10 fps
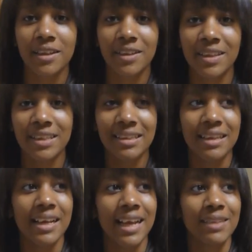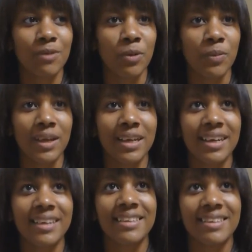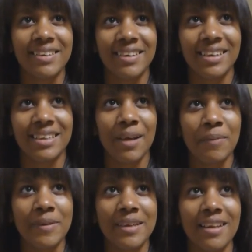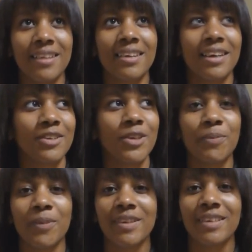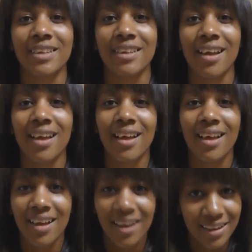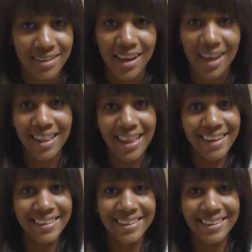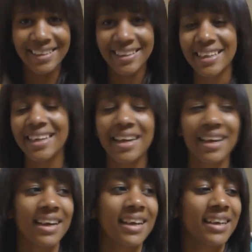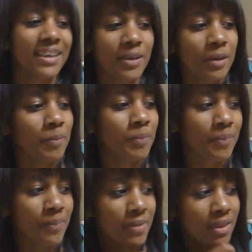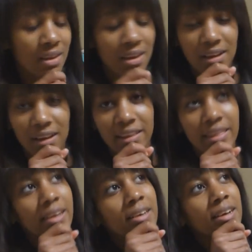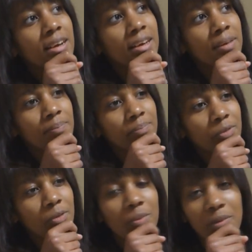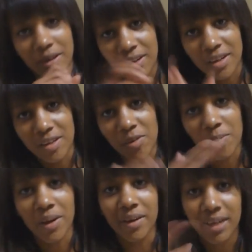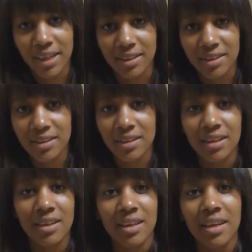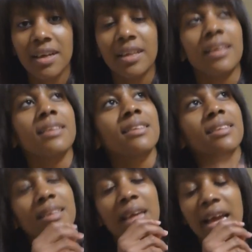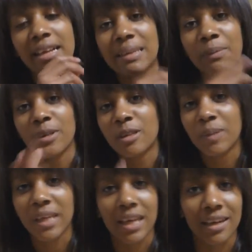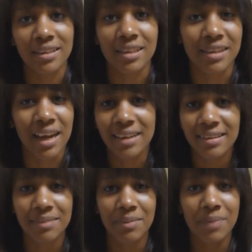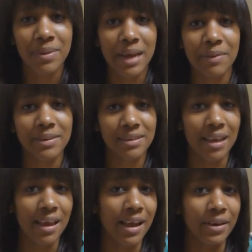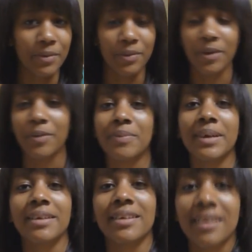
so this is, I guess, what would be considered a Japanese country person dialect. I think to Americans, it's like someone speaking in a southern accent, maybe, I would say. I don't know, but...